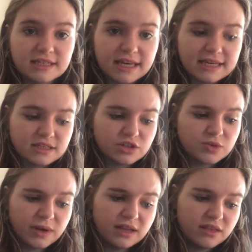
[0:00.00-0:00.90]
date is the
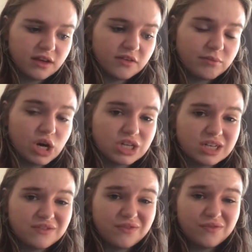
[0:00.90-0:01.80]
23rd of March
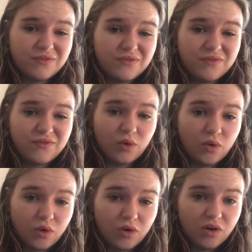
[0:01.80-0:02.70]
at
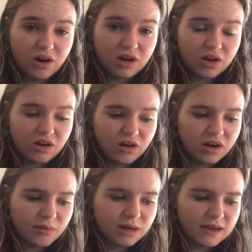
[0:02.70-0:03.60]
4
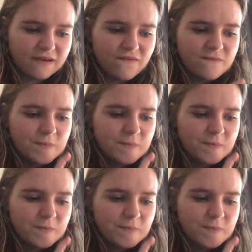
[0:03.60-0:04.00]
o'clock, I believe.